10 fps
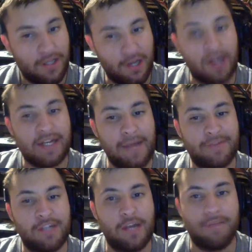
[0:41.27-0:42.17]
not game
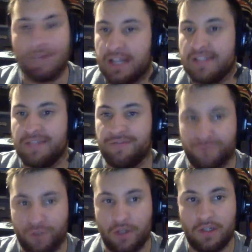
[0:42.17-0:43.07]
show because
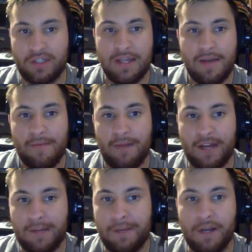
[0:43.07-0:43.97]
of course my
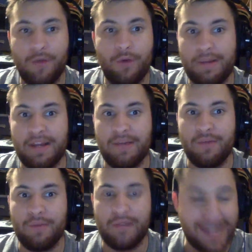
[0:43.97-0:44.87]
computer will be
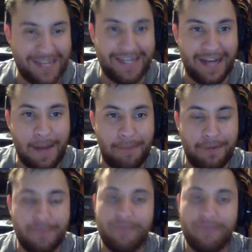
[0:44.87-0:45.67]
will be heated up,